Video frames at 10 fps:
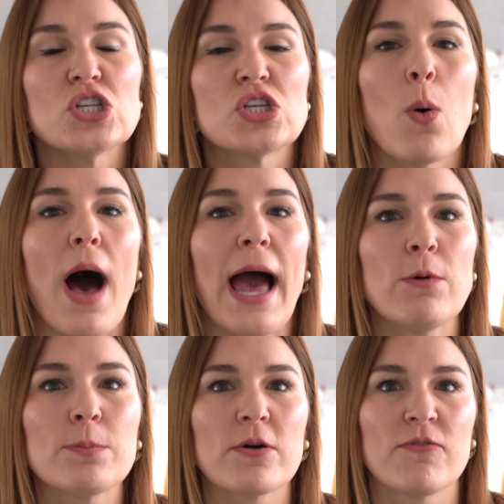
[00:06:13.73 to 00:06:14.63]
So I
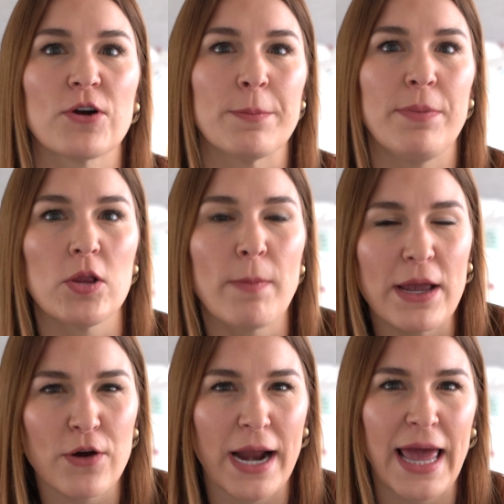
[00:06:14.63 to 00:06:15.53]
would prefer to build
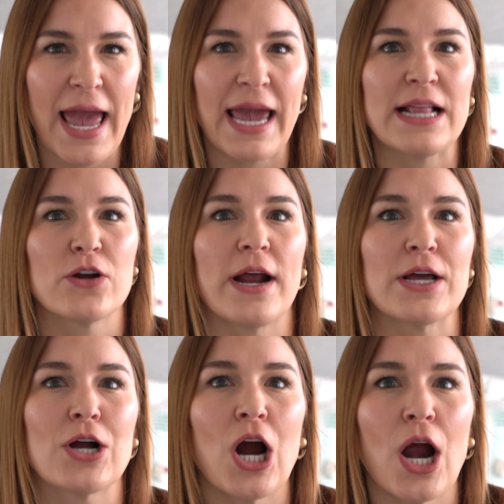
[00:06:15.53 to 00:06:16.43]
my credit and get a
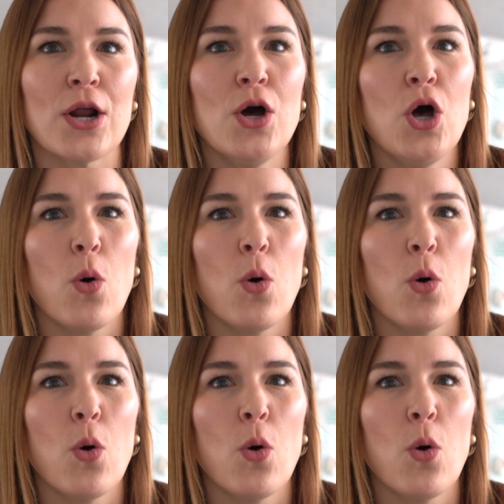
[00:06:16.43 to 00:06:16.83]
credit card